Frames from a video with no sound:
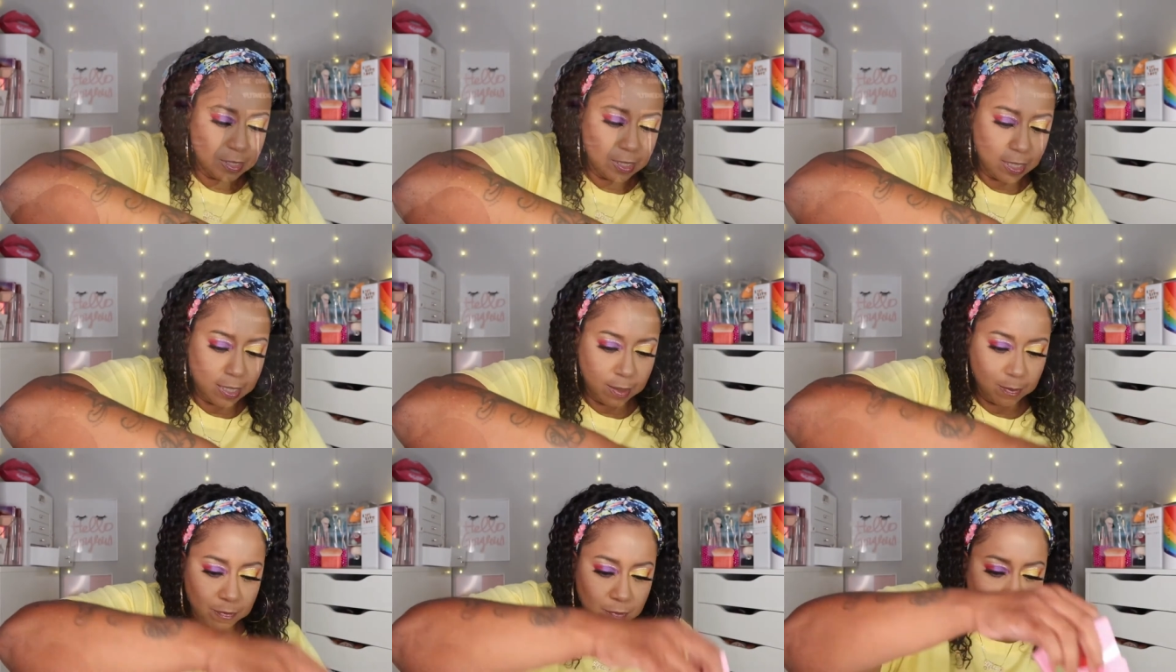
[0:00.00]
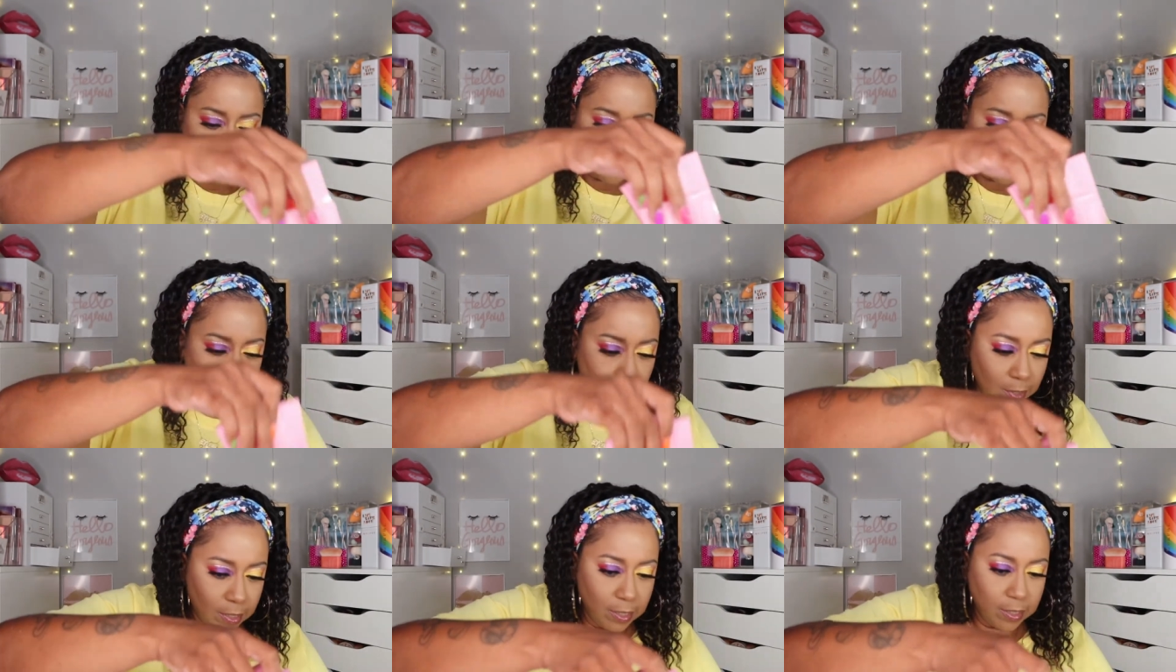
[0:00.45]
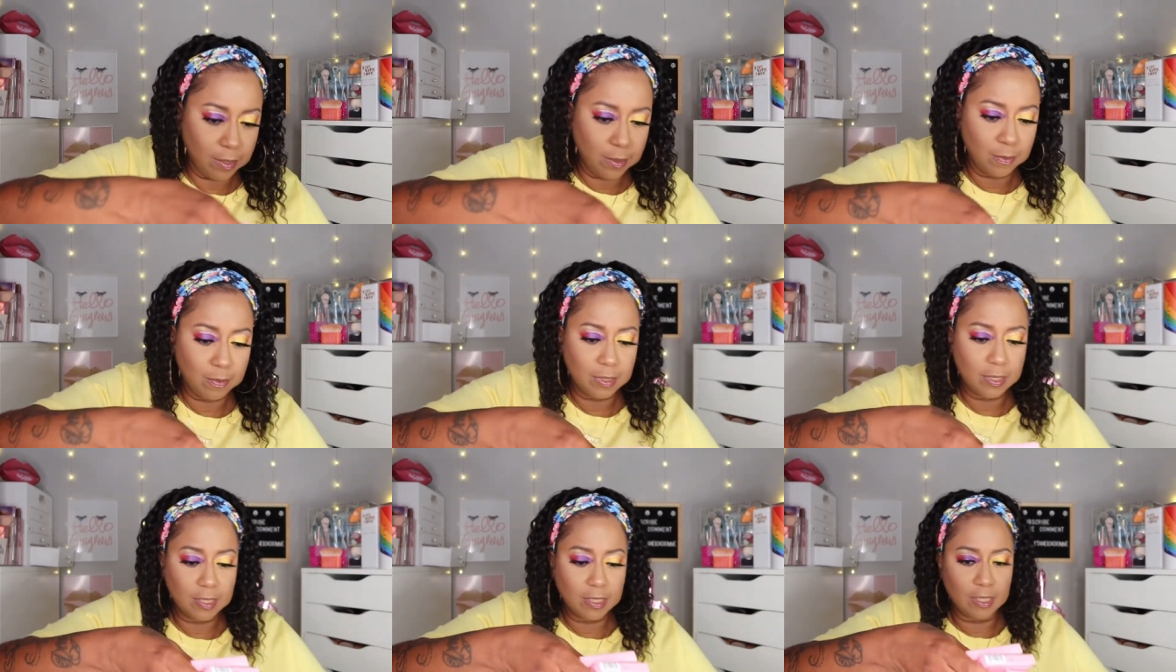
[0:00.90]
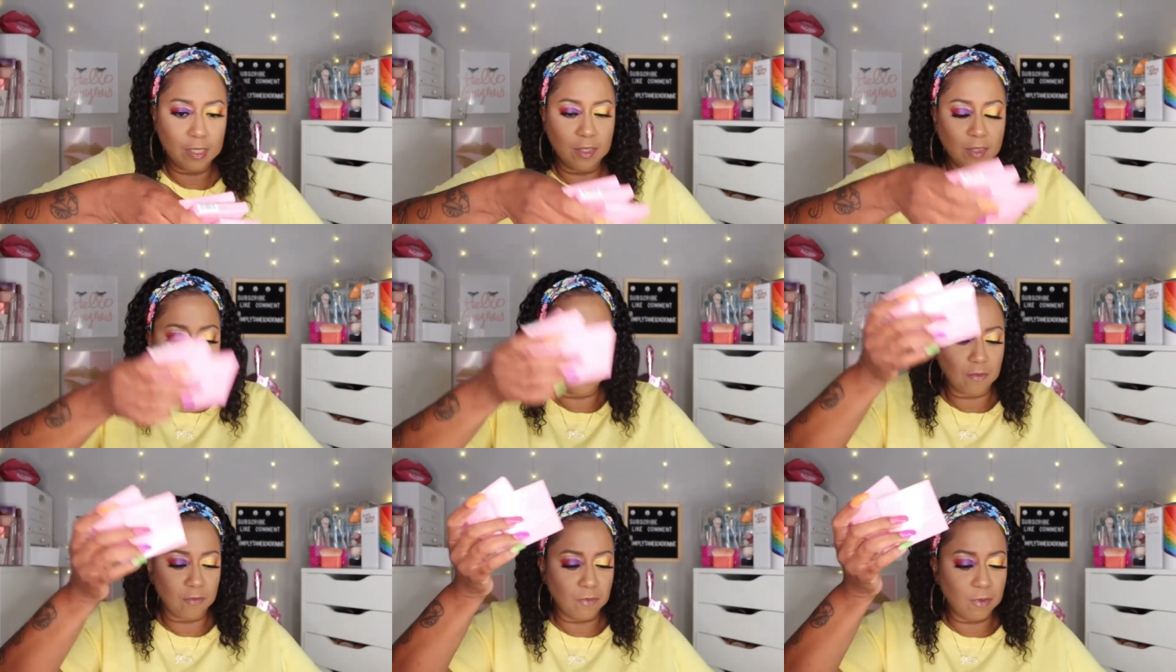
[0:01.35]
top, right away, we see
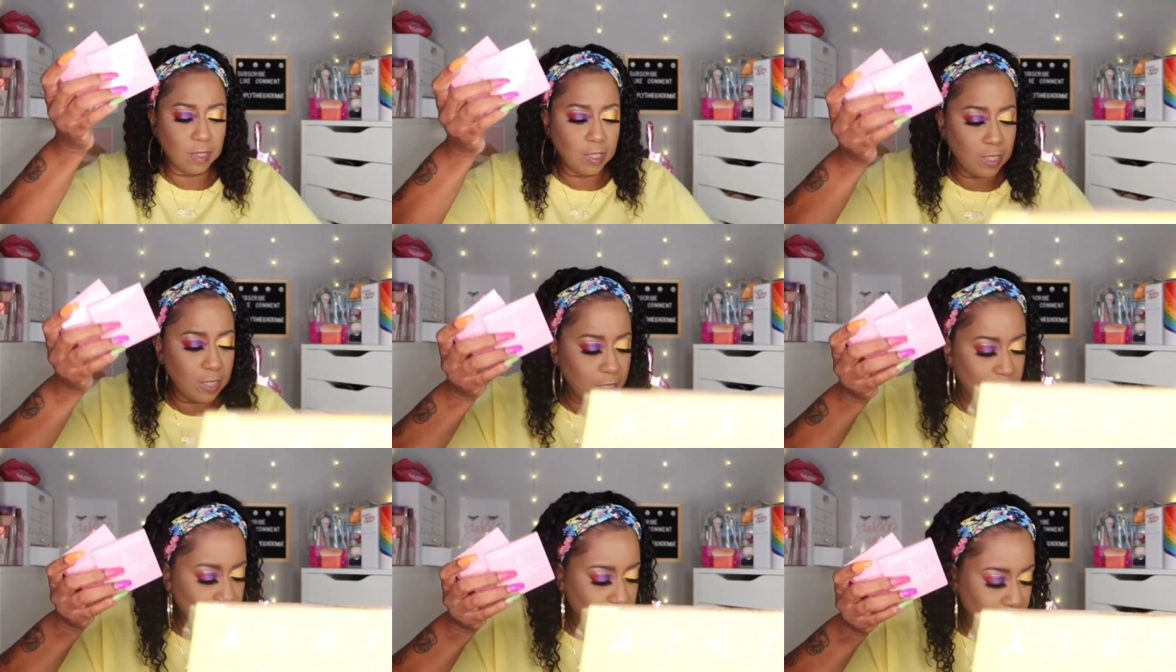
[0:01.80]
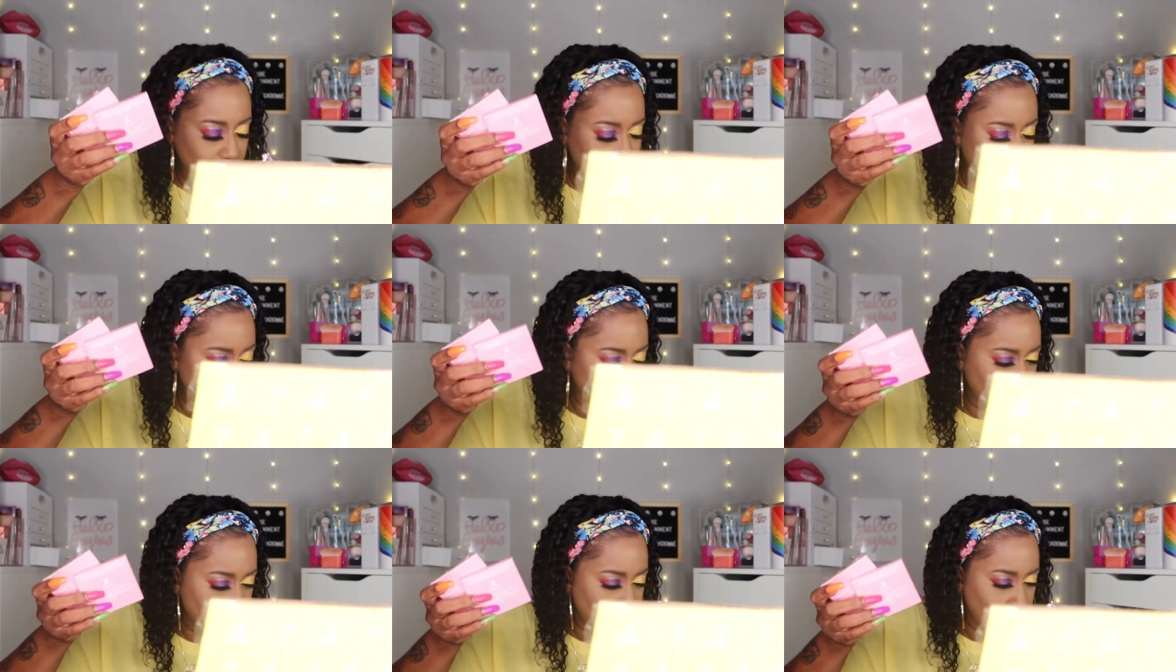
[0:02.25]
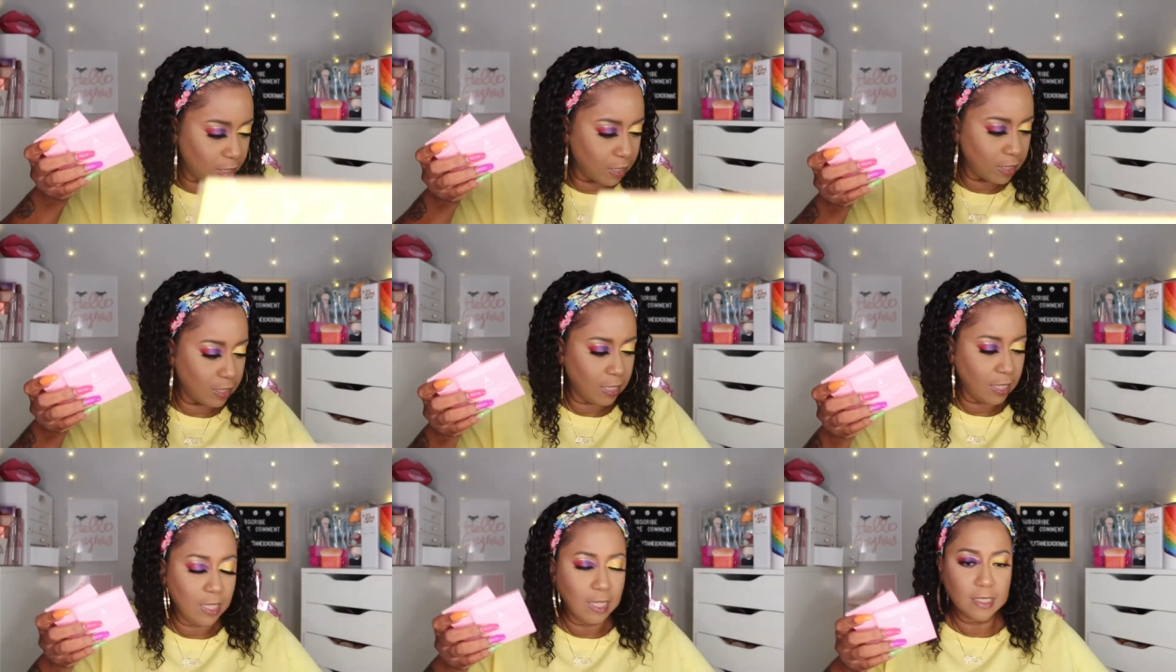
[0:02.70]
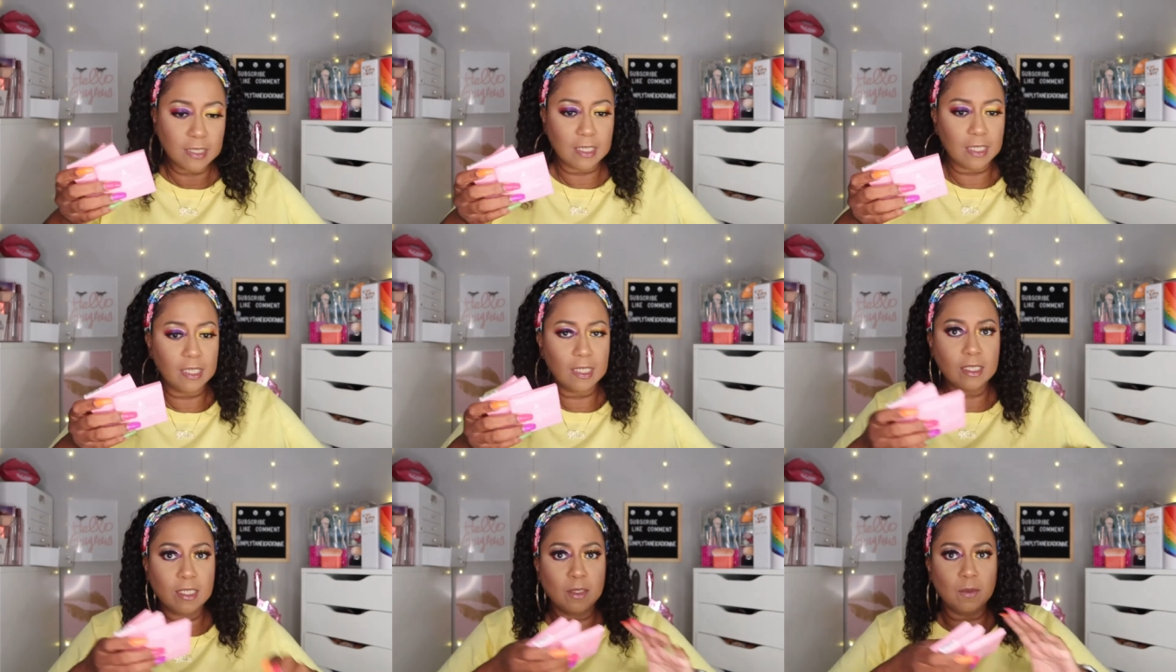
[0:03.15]
three shadows again.
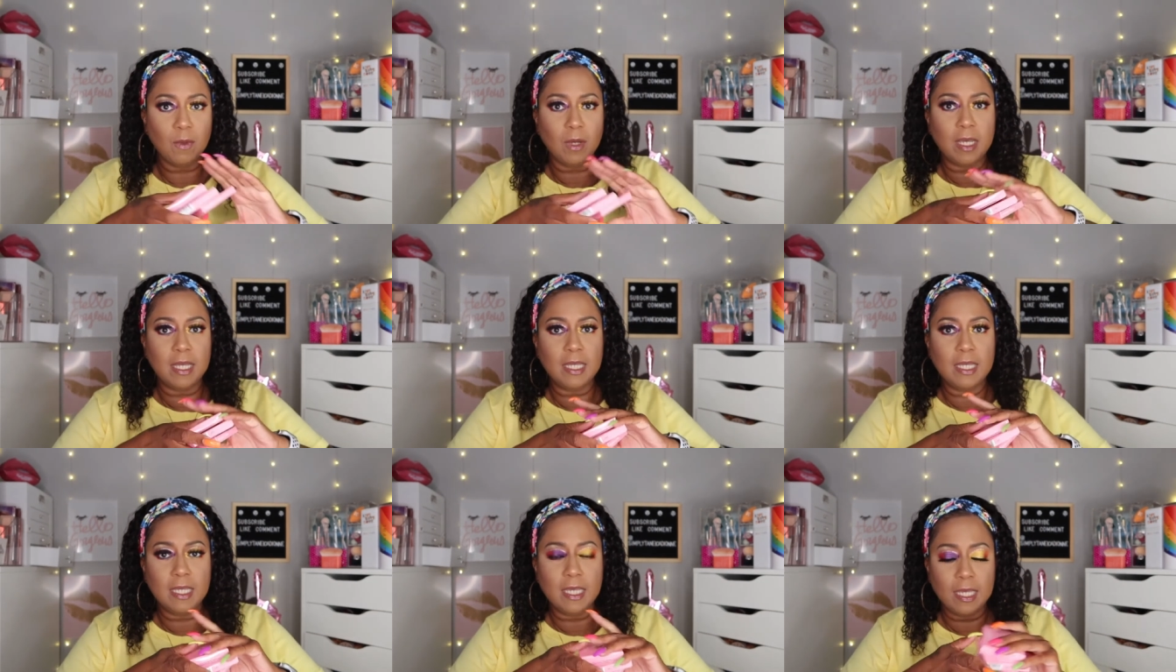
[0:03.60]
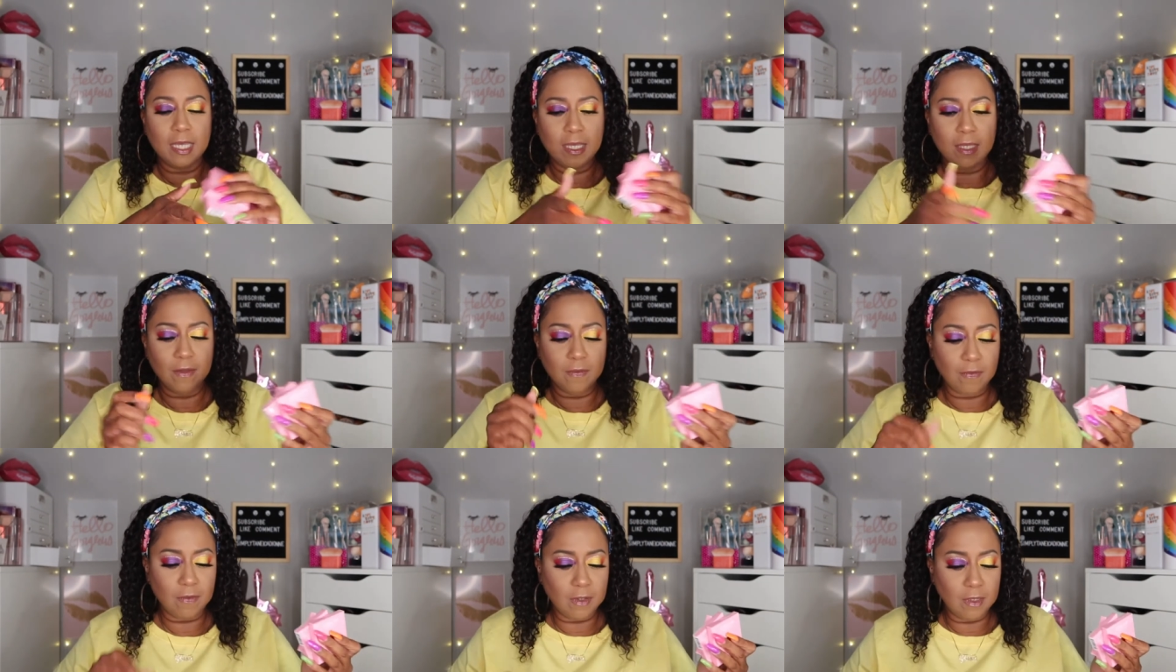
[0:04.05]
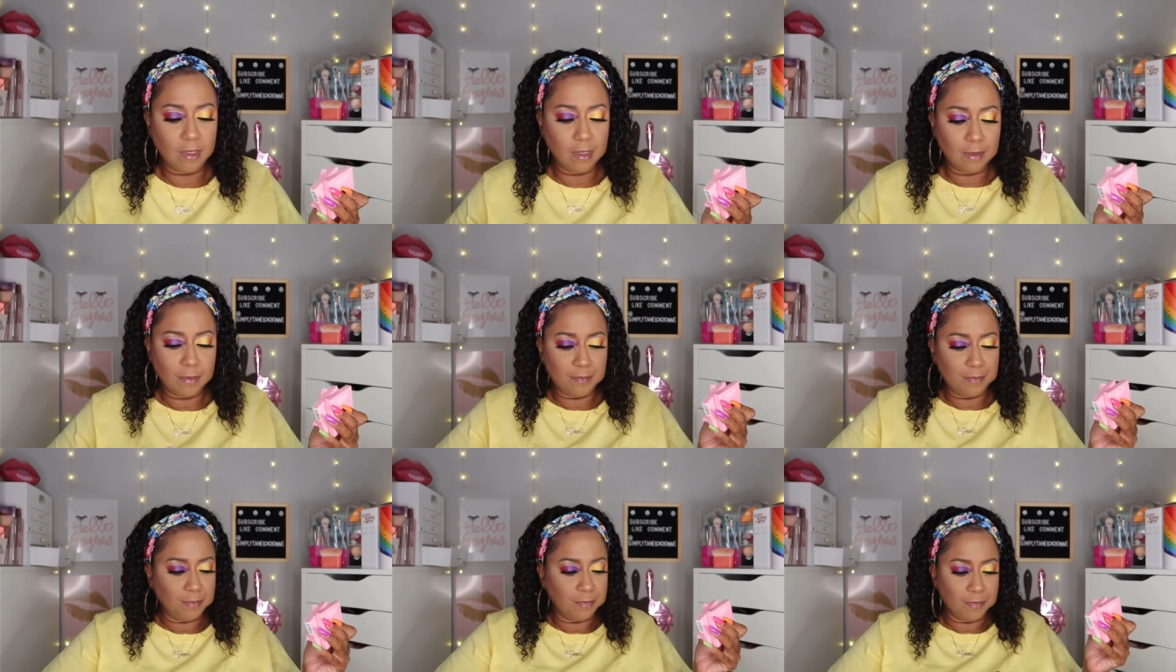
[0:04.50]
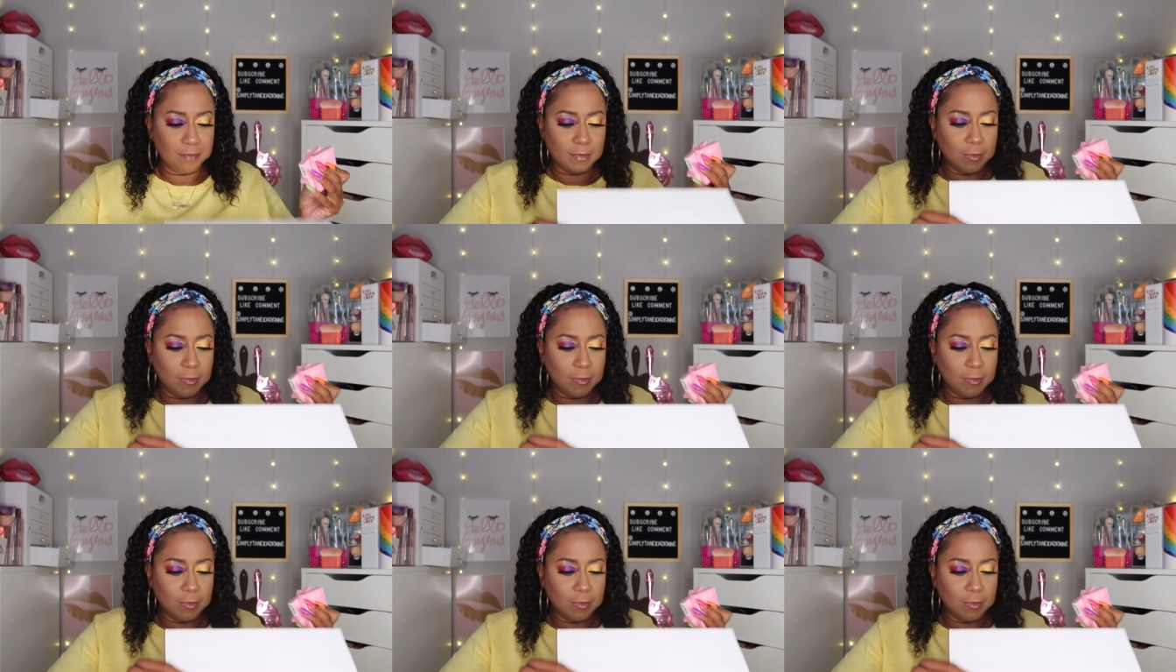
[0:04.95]
See, this is why he gave um,